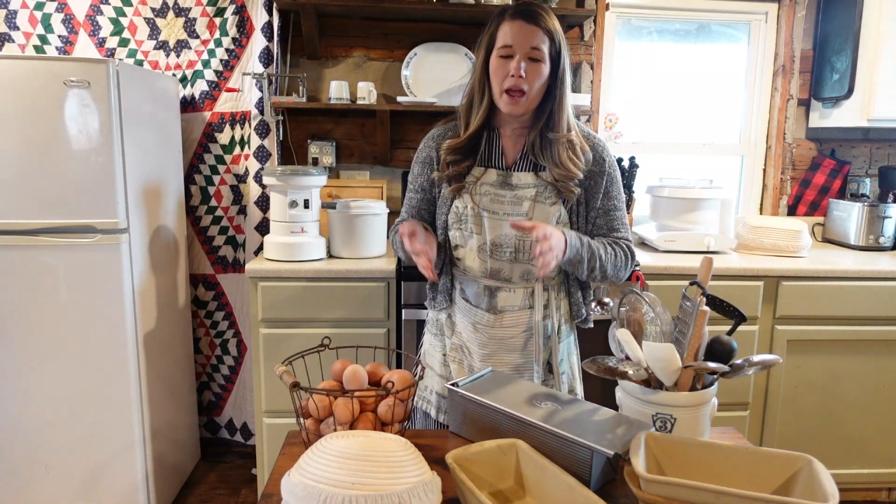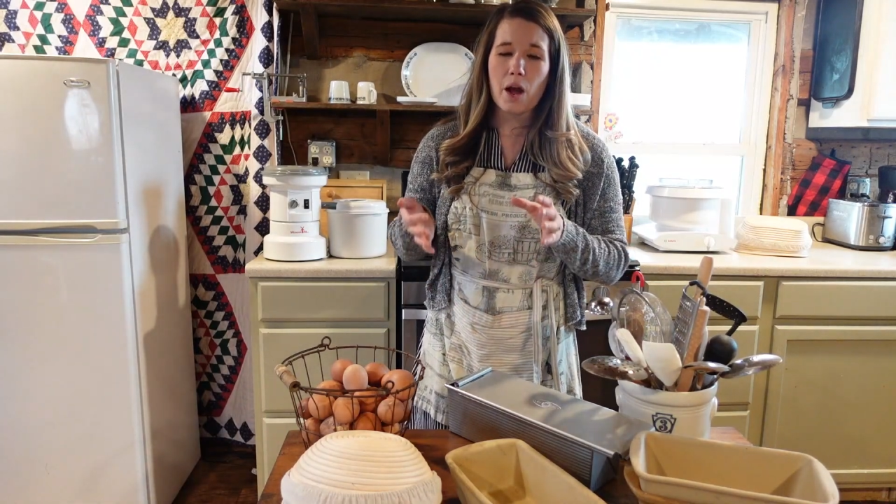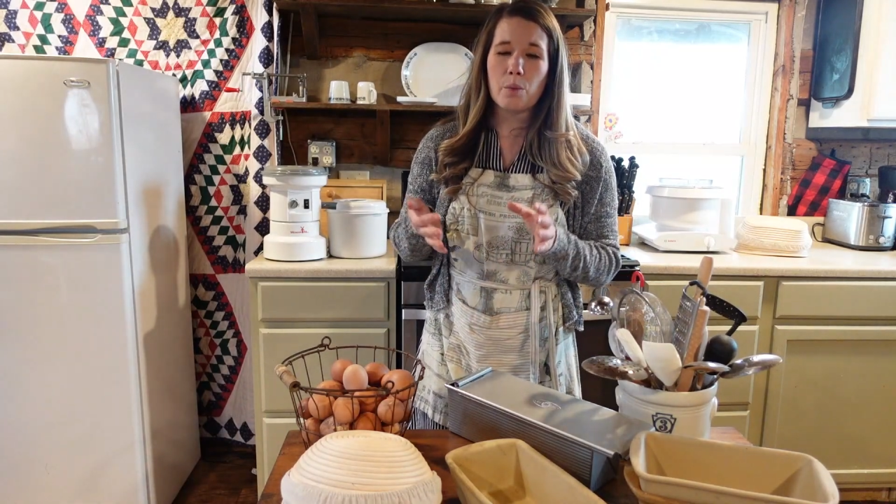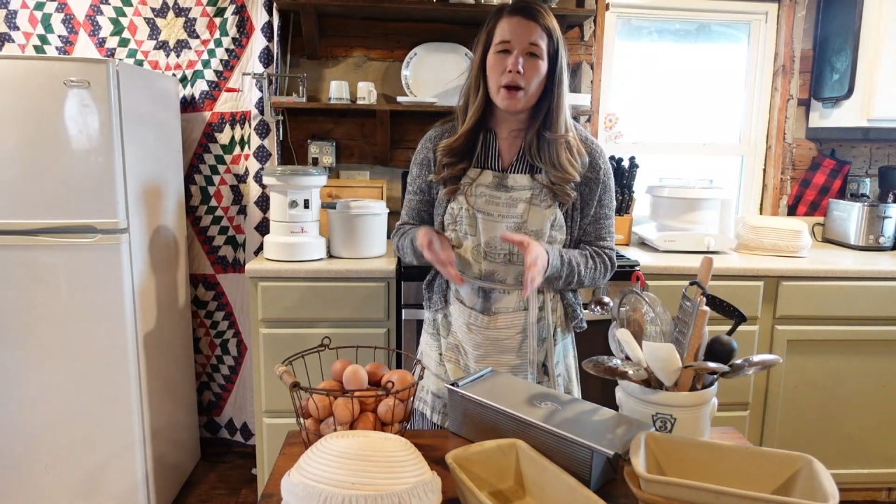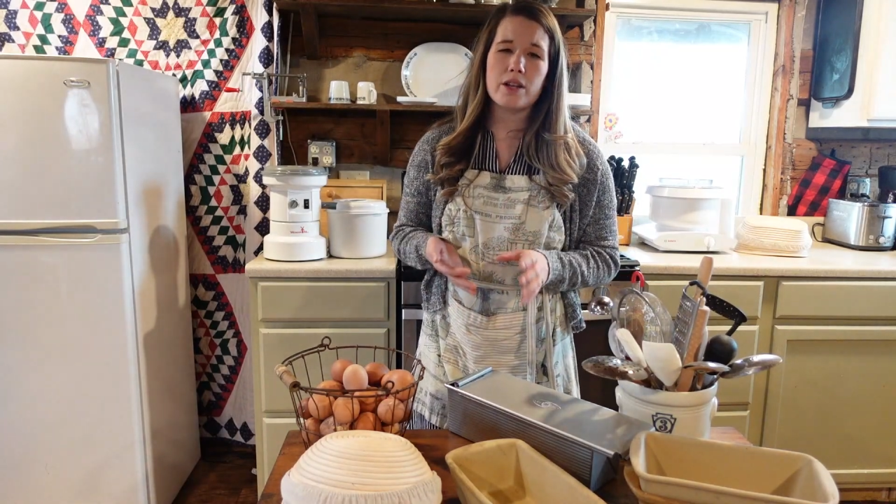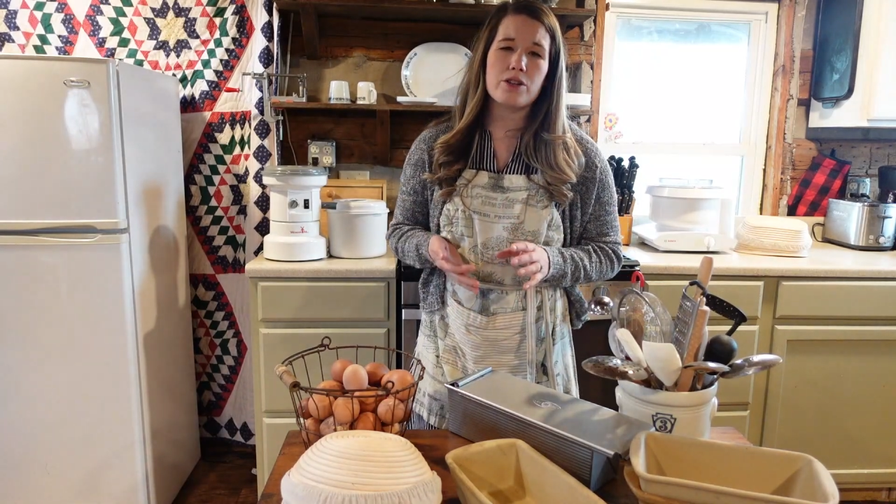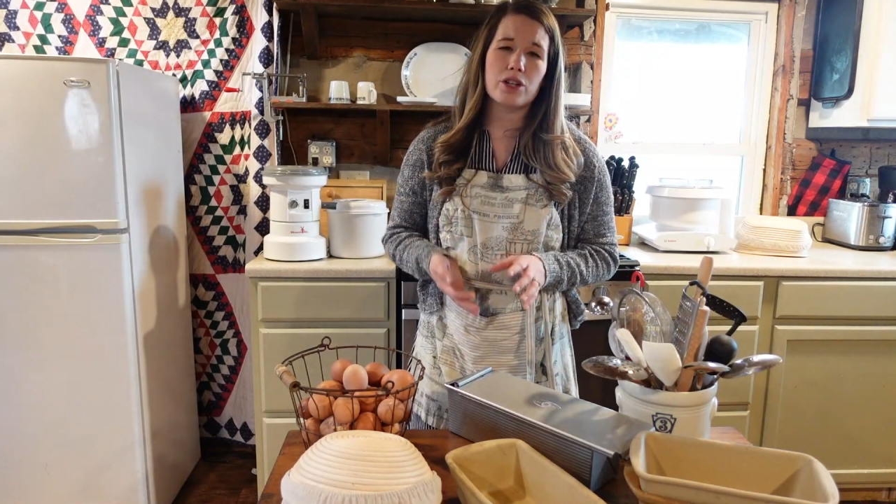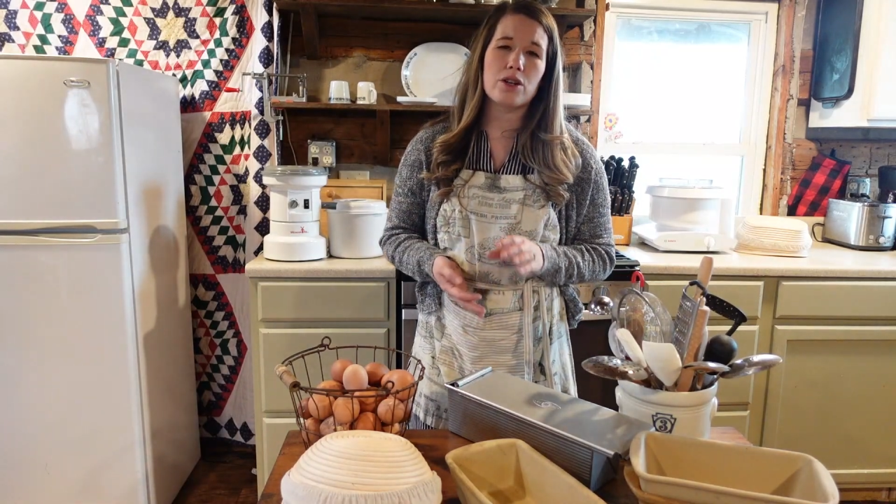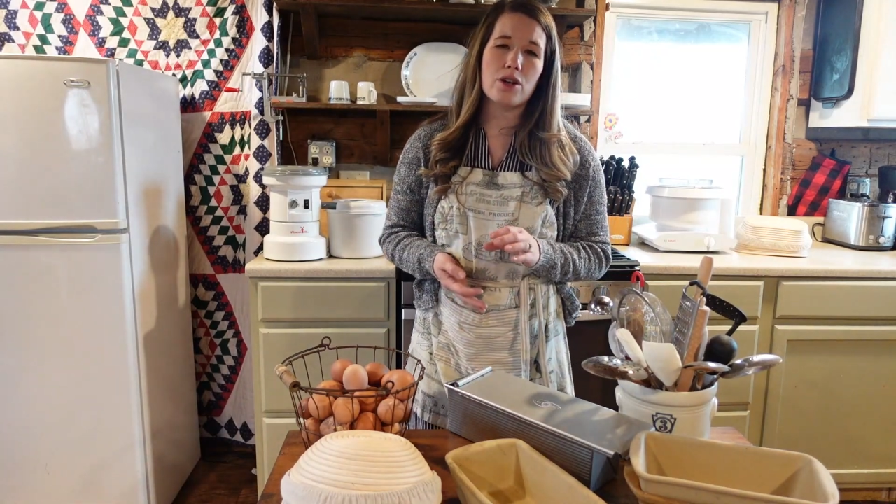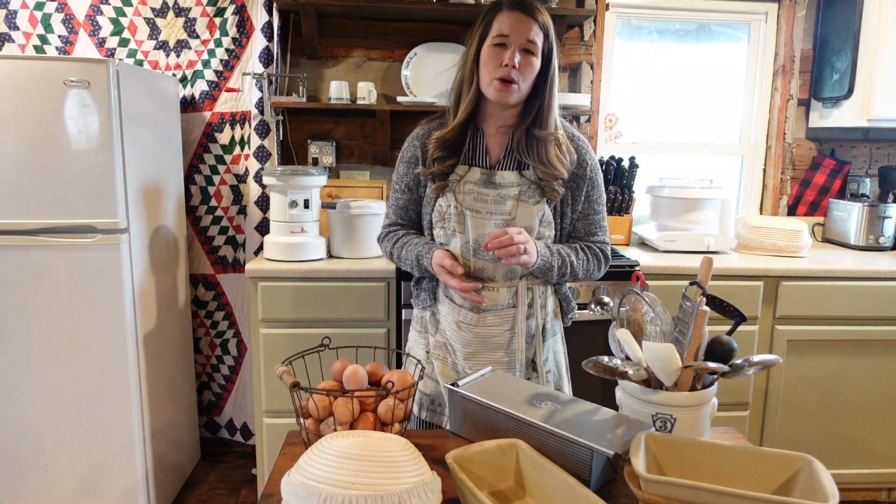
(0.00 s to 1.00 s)
I want you
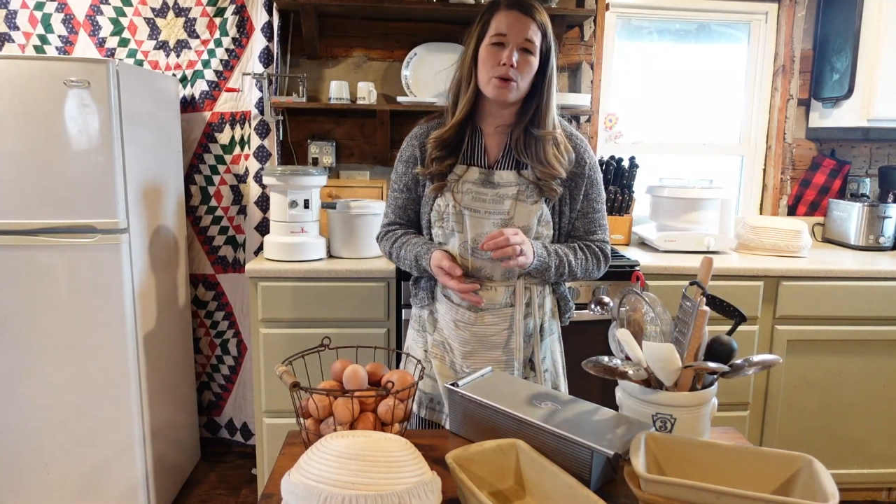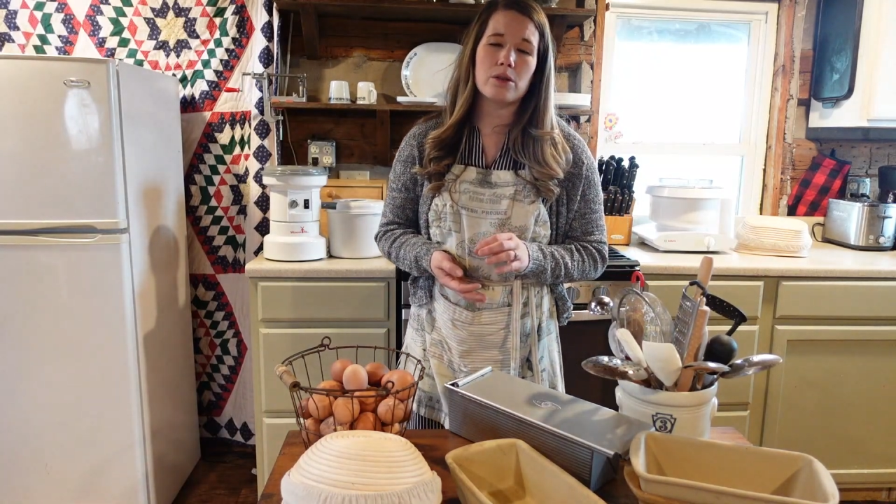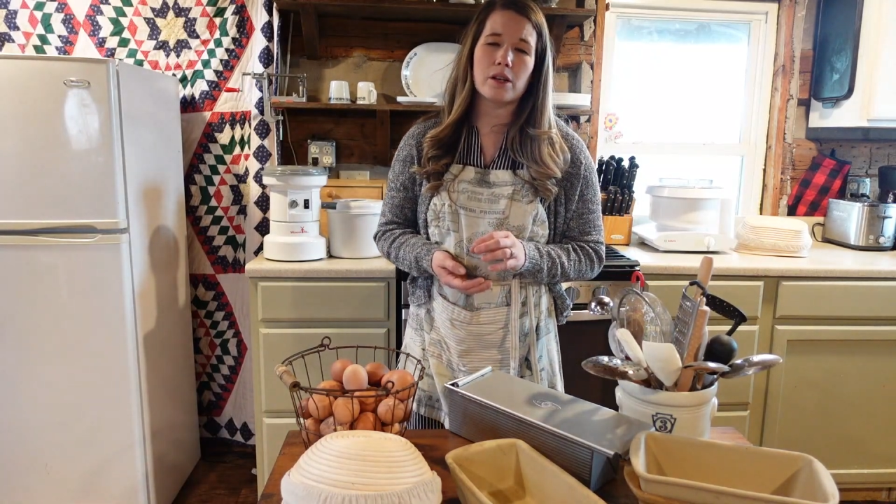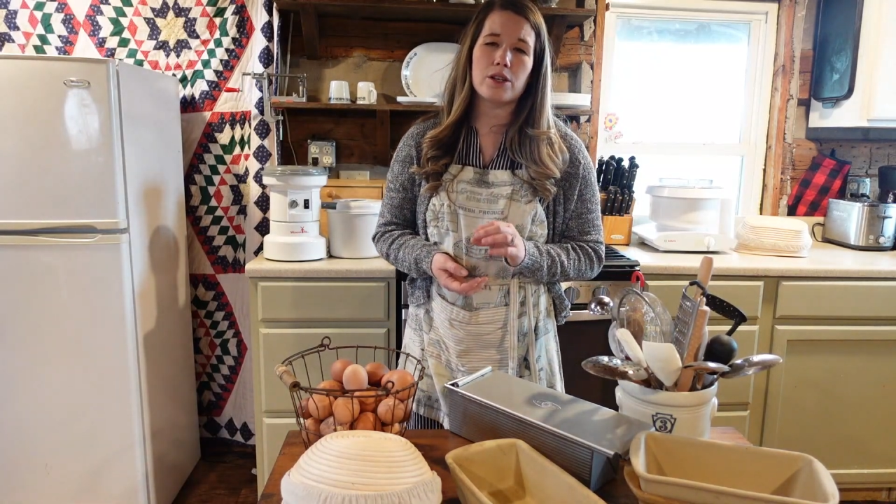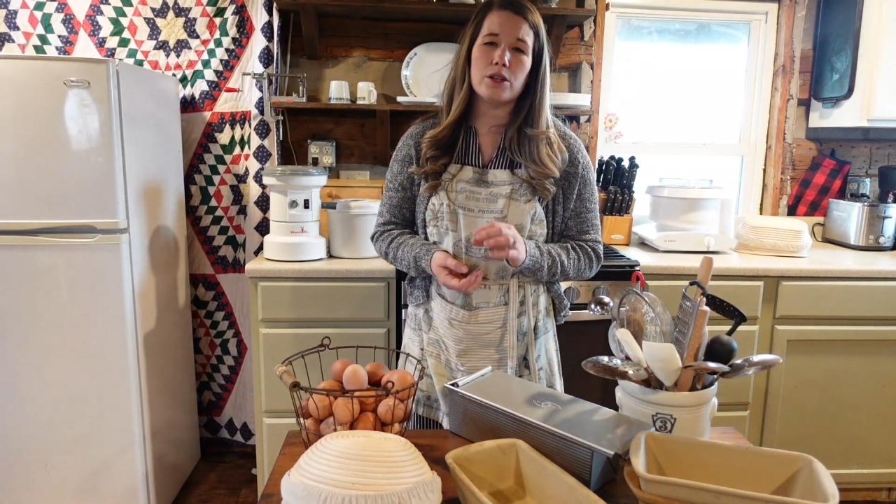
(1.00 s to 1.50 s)
to know that